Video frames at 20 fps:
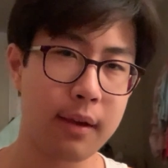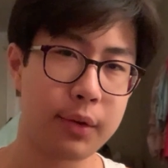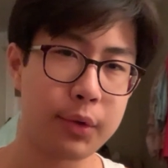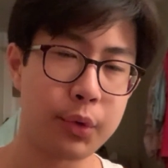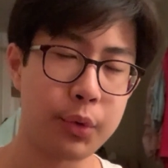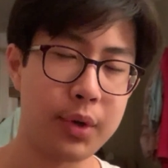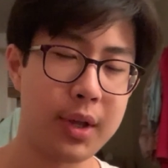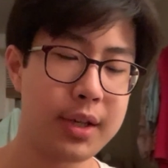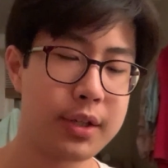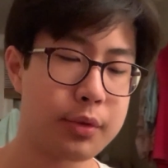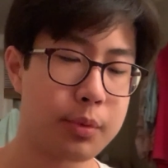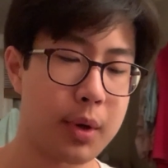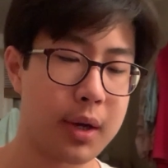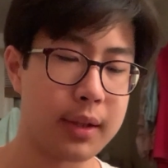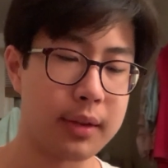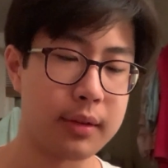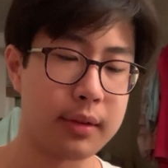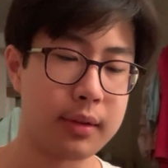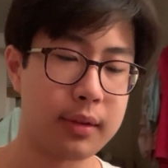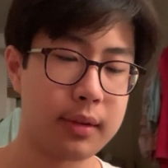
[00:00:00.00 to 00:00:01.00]
To this
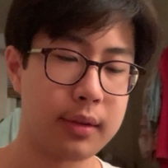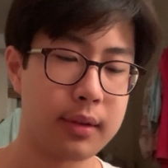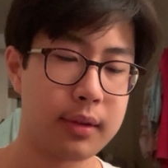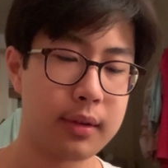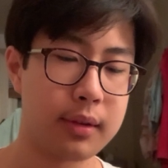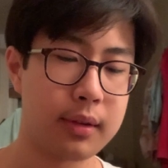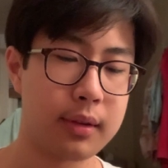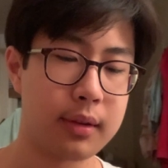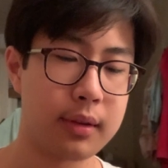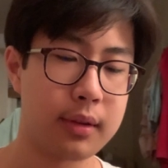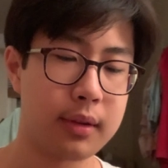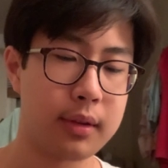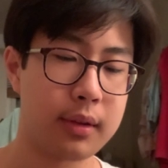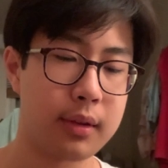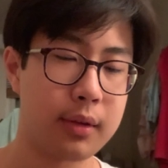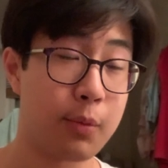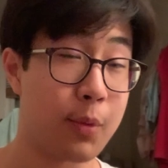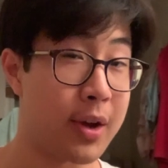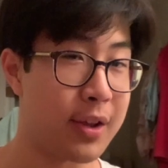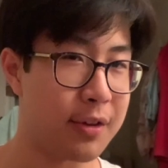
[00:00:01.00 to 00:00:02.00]
one,
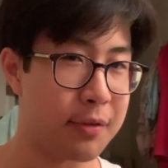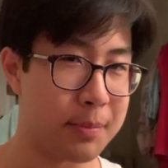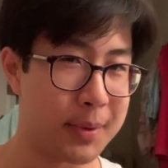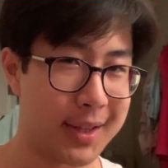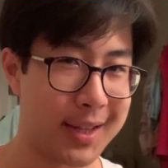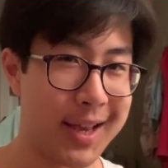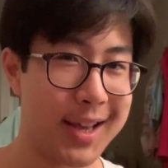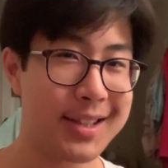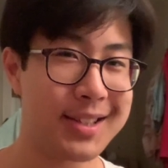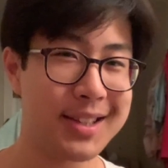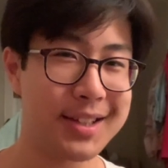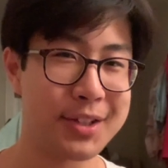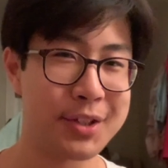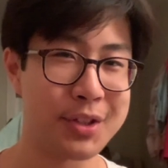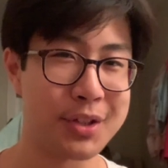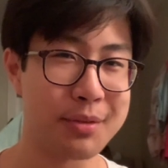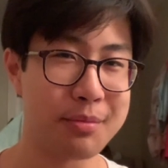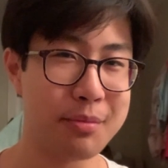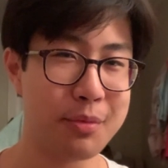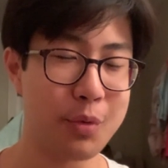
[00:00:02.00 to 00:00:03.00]
where you've been hitting
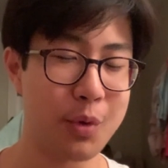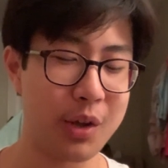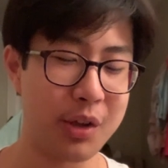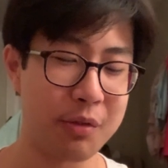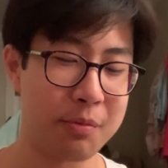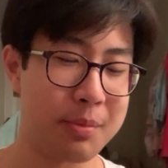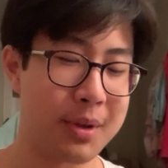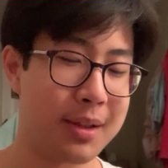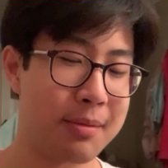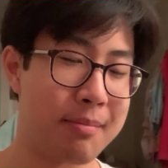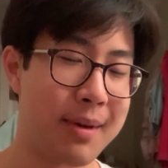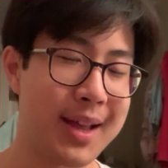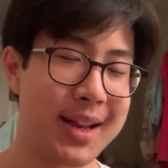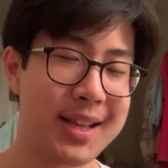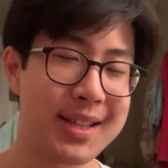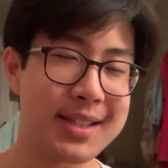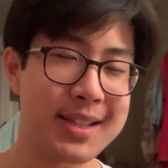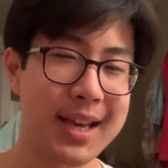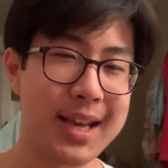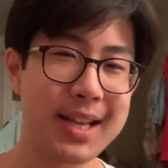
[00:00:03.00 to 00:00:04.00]
gym, where you've been
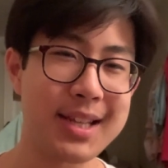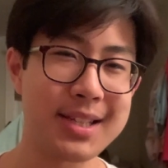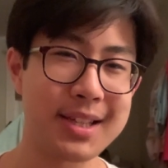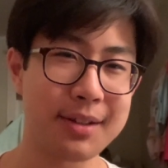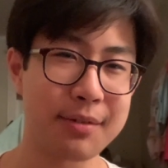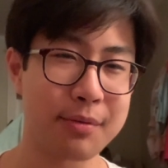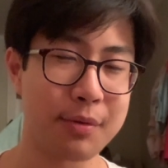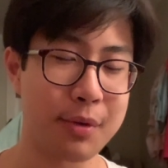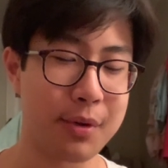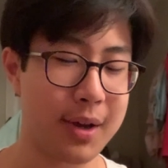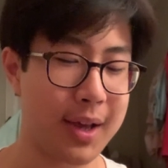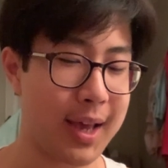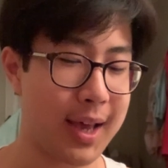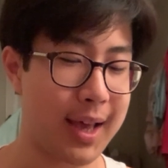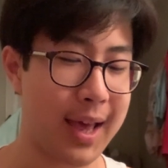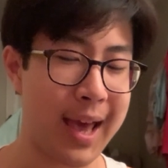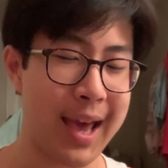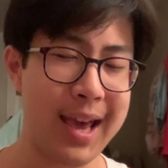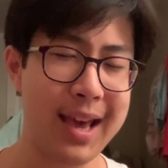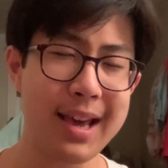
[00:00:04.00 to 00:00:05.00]
meditating for
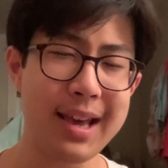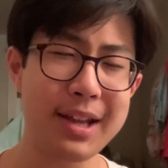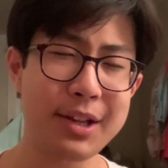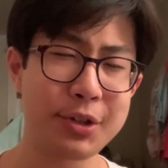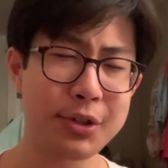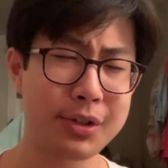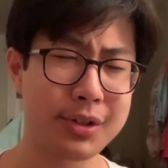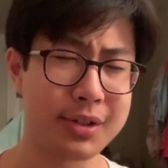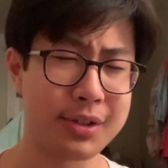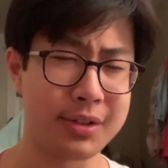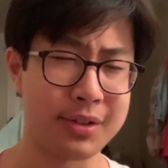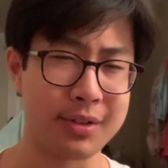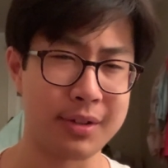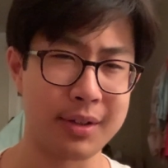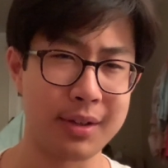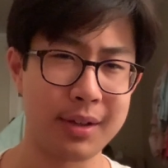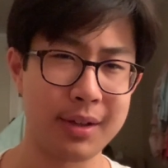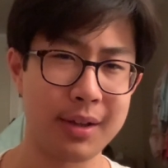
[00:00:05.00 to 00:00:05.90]
ages.